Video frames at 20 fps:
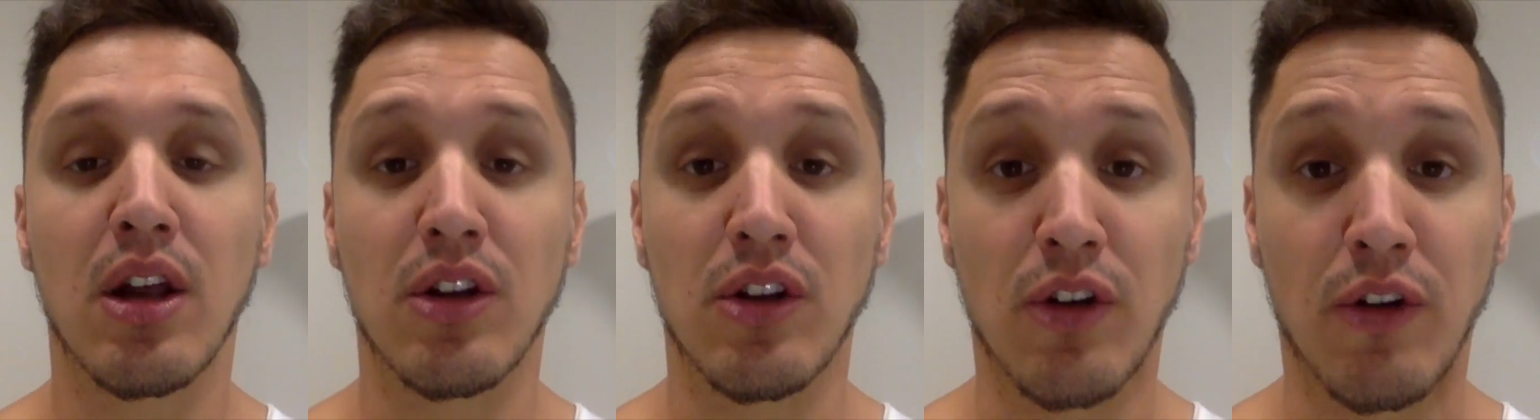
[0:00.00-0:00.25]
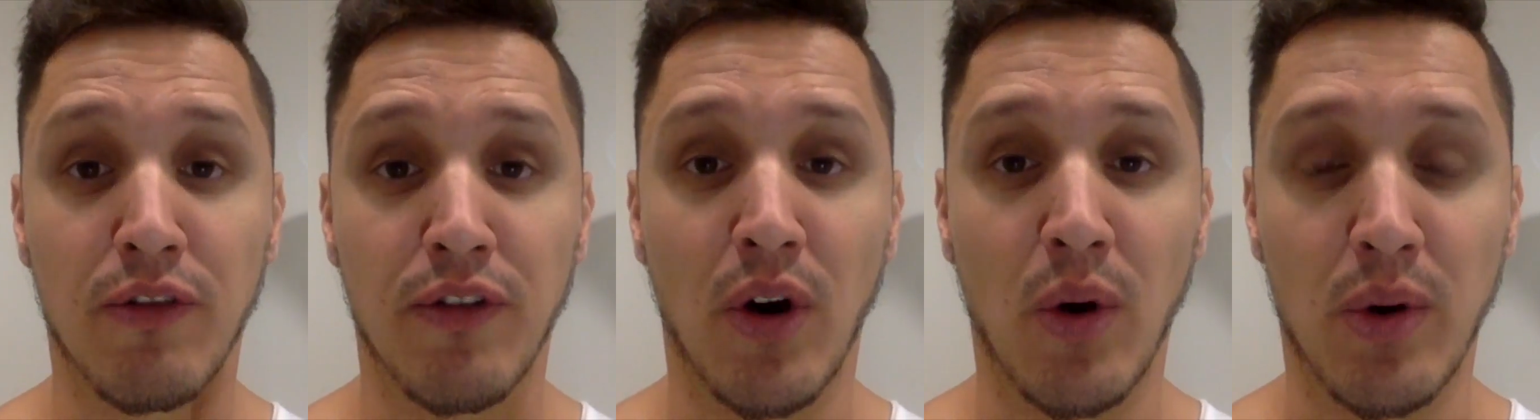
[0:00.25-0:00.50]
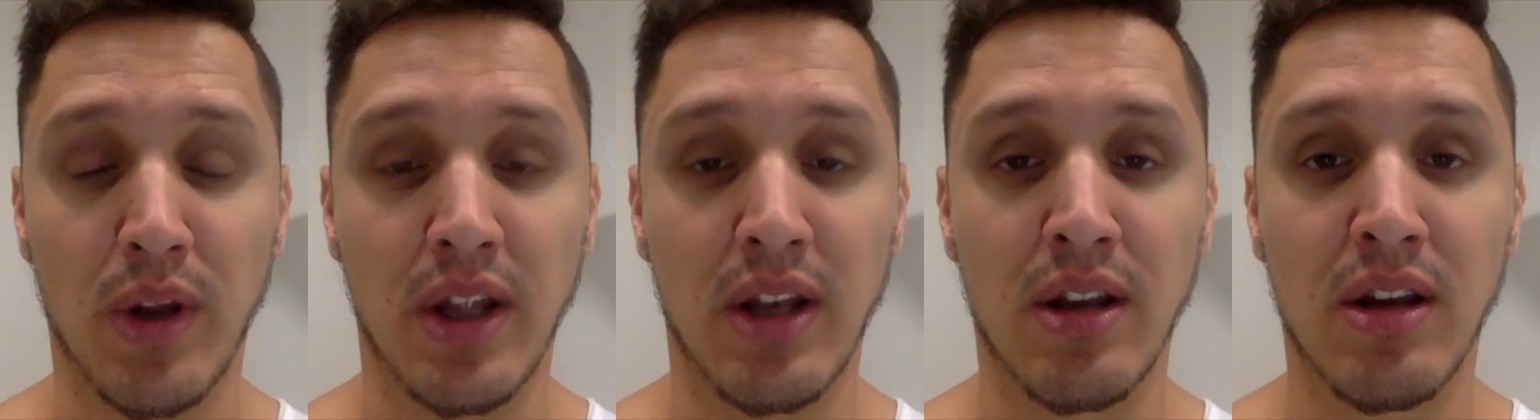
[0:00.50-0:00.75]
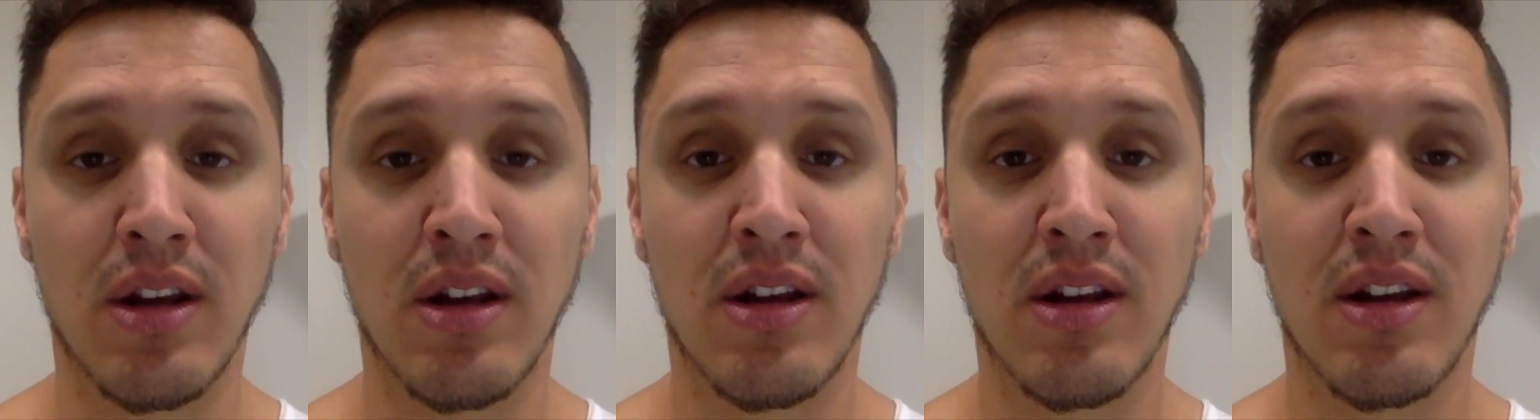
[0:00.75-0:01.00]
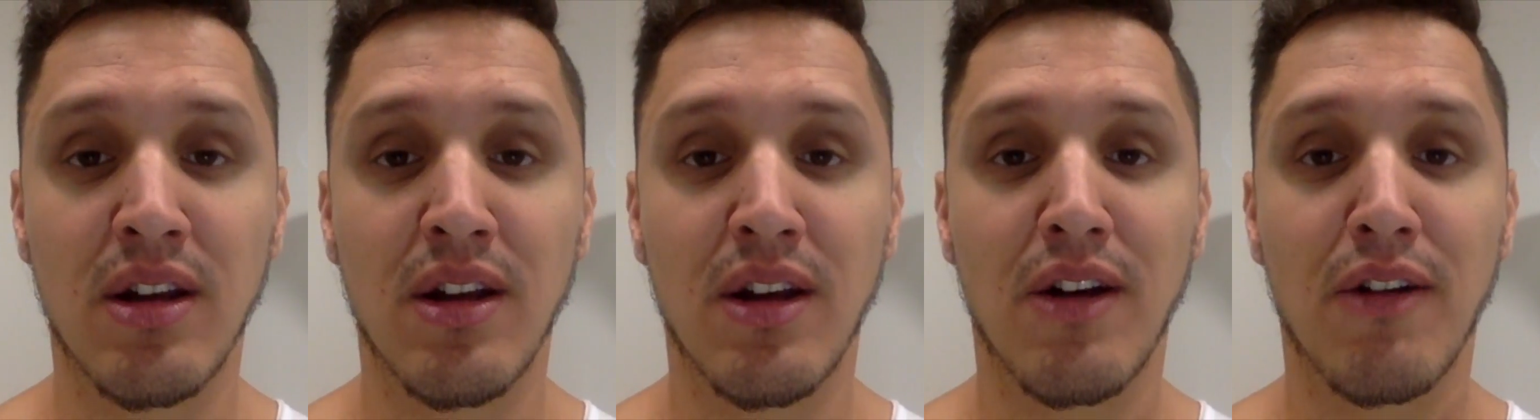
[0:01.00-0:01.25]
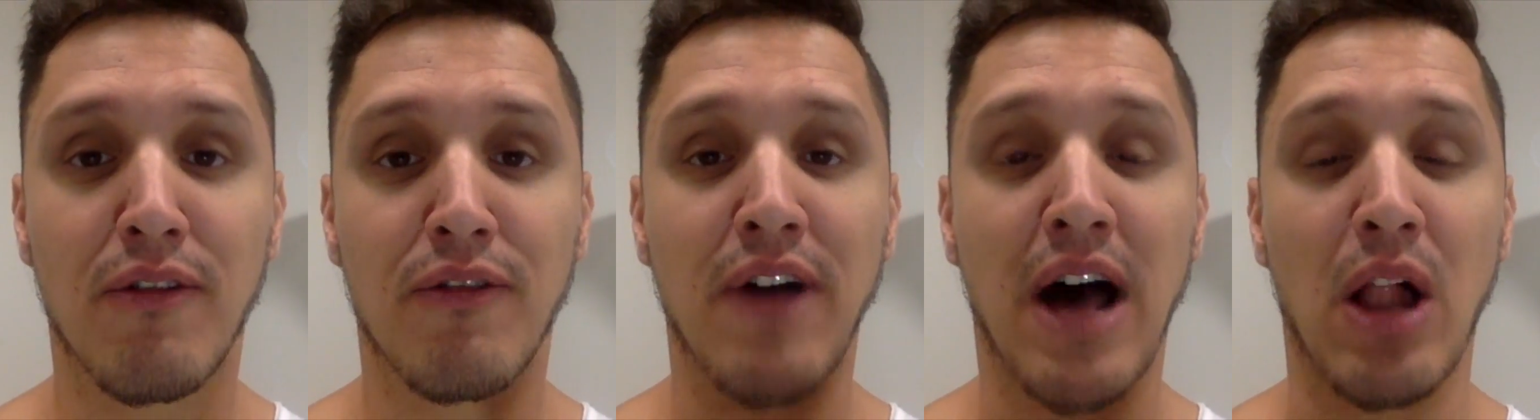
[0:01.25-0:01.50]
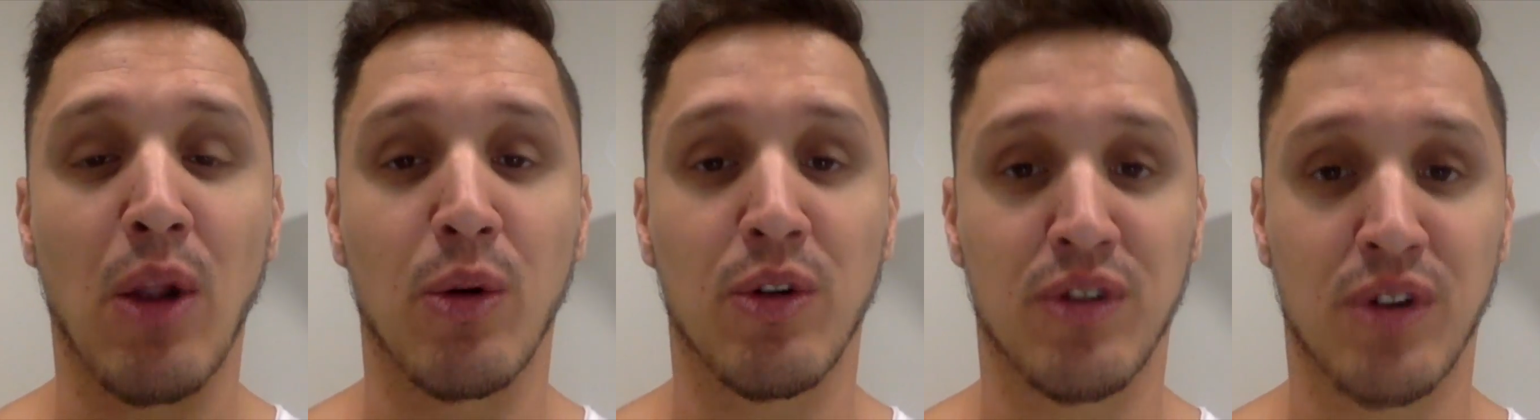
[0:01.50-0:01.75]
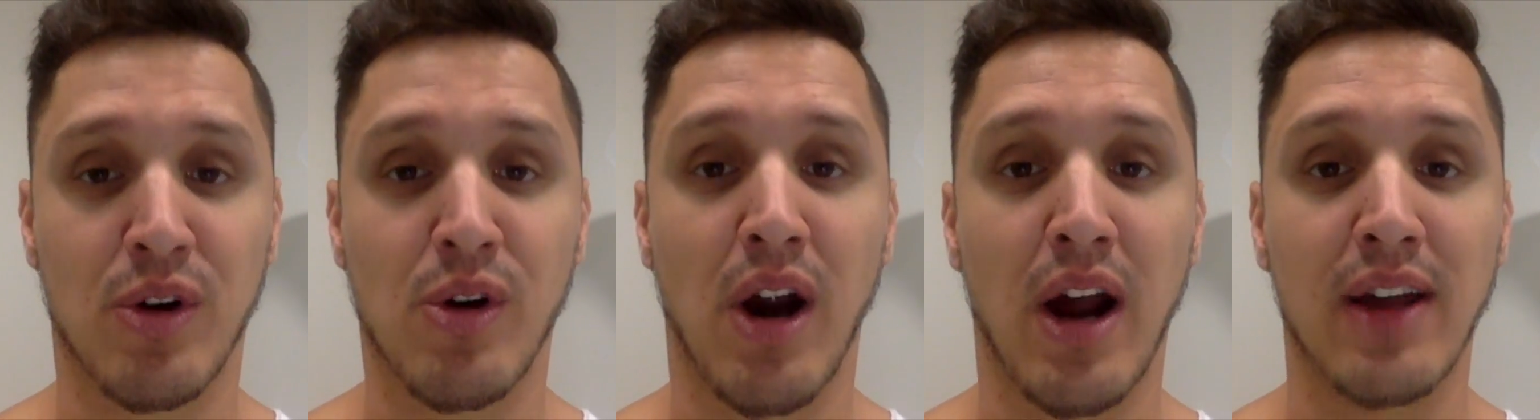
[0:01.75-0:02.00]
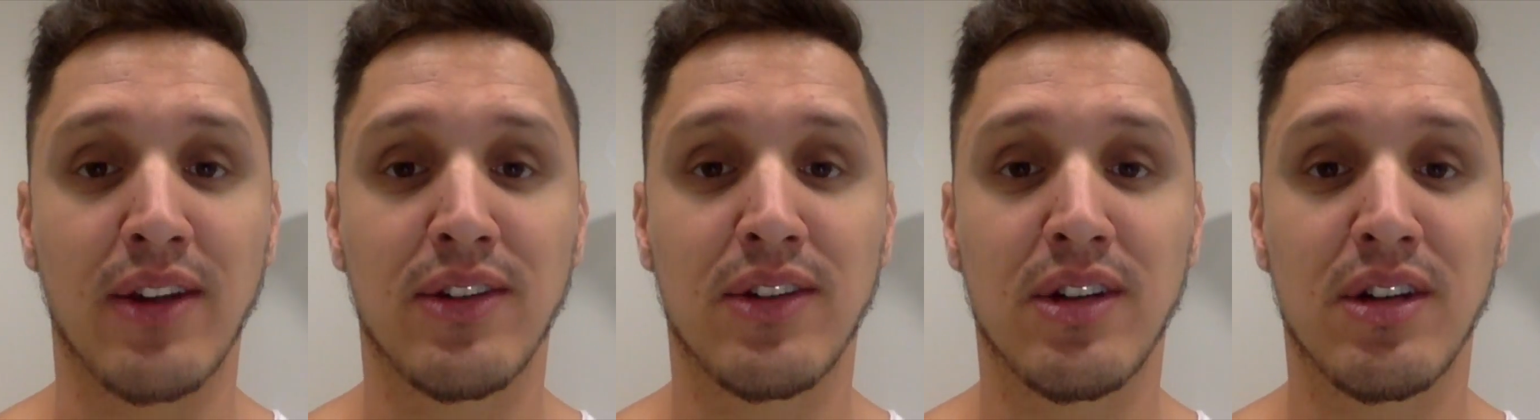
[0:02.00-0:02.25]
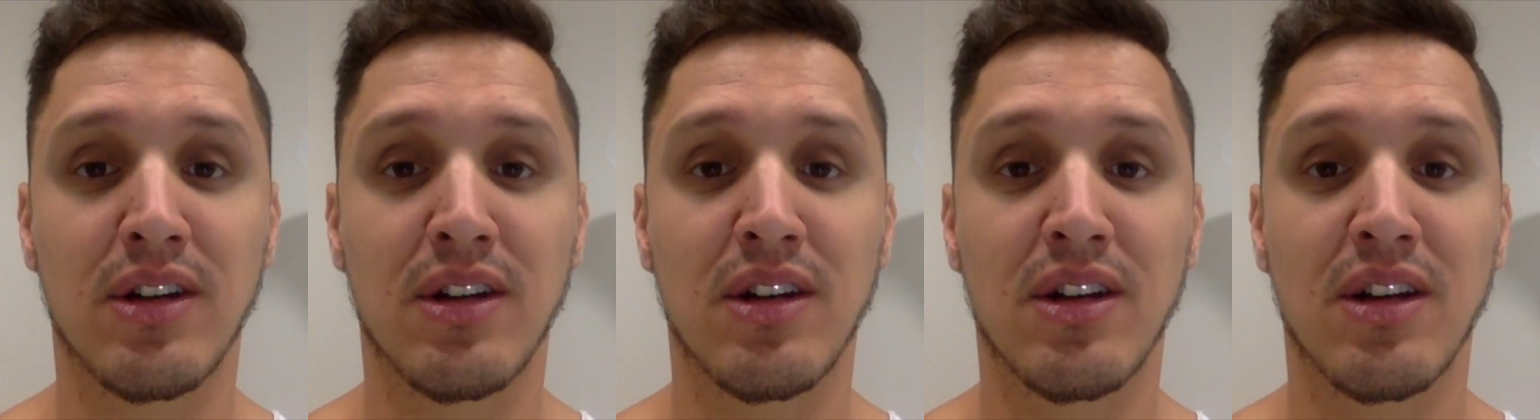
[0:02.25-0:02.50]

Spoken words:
devoted followers of Christ.